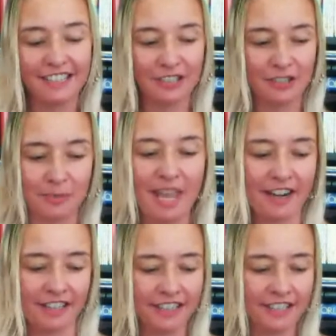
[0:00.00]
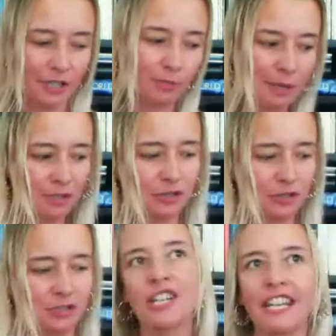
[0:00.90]
to be able to tell people to
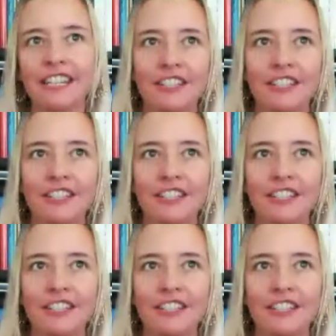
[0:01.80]
tune in,